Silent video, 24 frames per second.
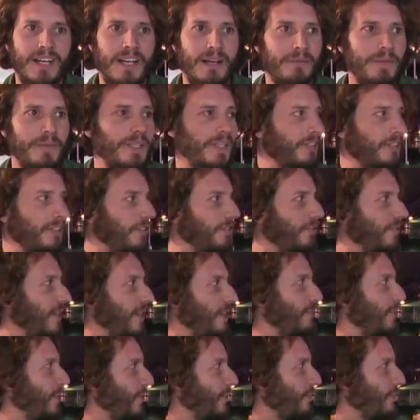And then just
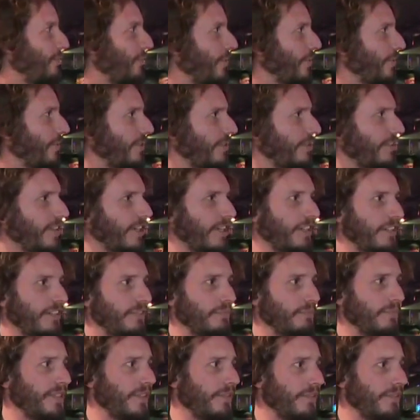really push forward in
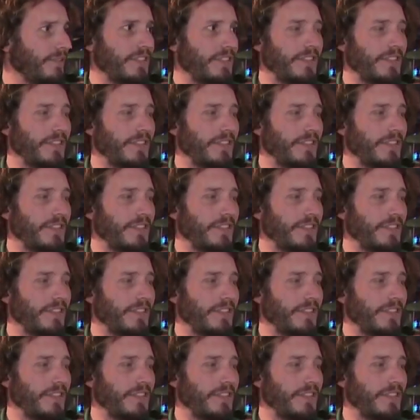terms of